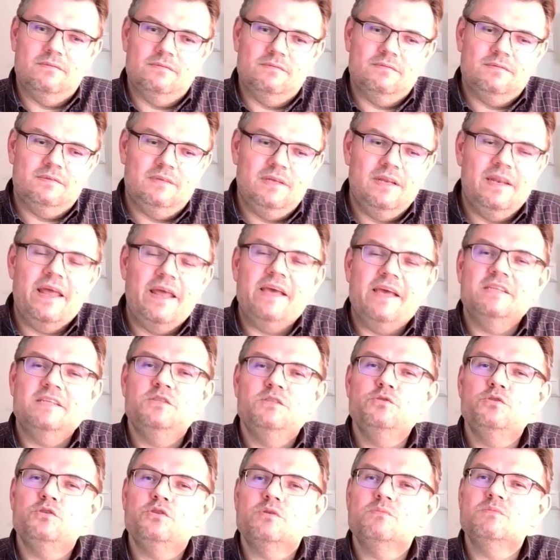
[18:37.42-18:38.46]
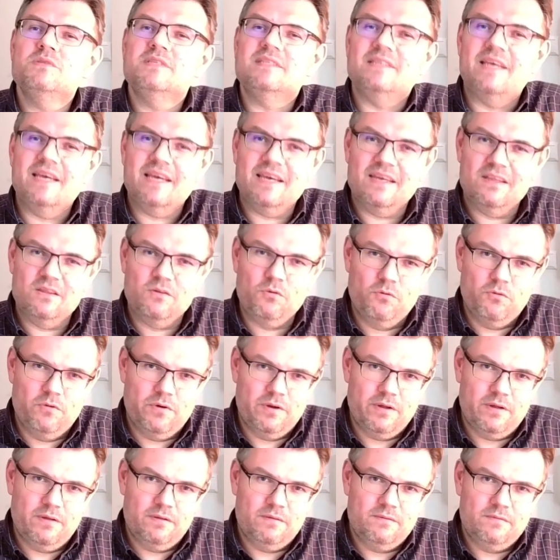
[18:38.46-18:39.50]
delay system second
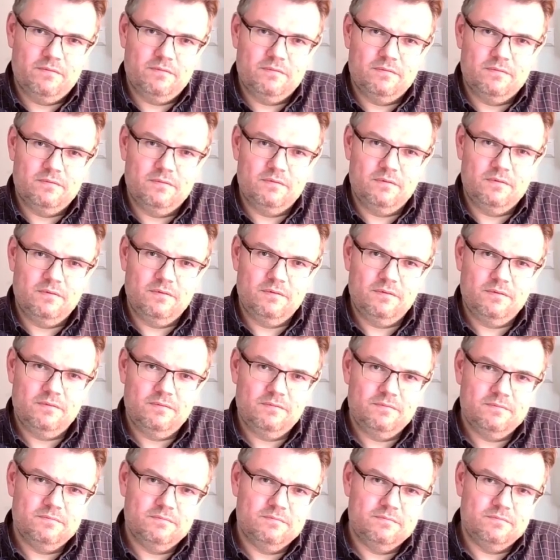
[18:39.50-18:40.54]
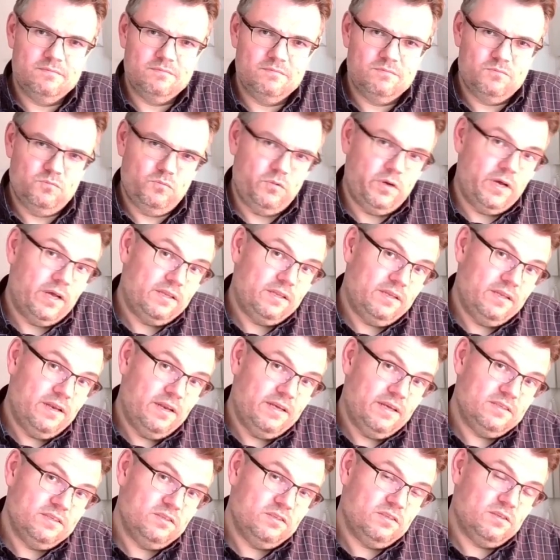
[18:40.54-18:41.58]
order. Hmm? We had delay
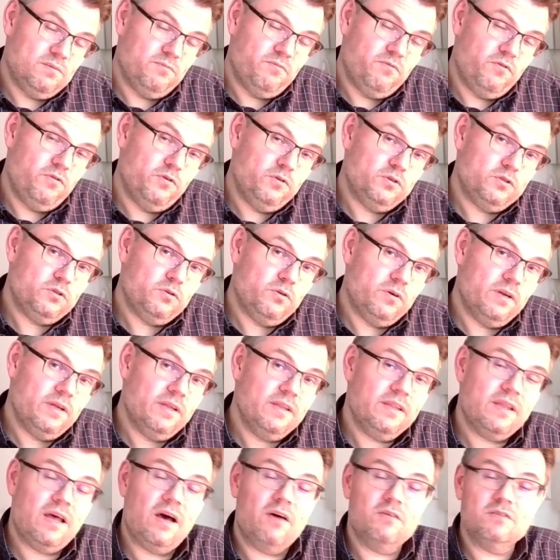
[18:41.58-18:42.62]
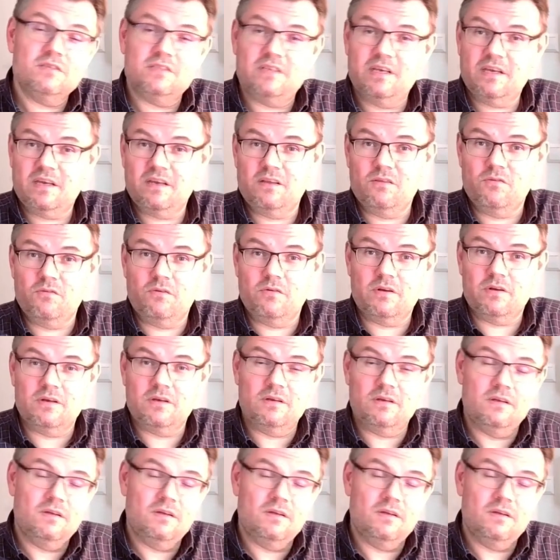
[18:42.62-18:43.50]
system first order, now second order.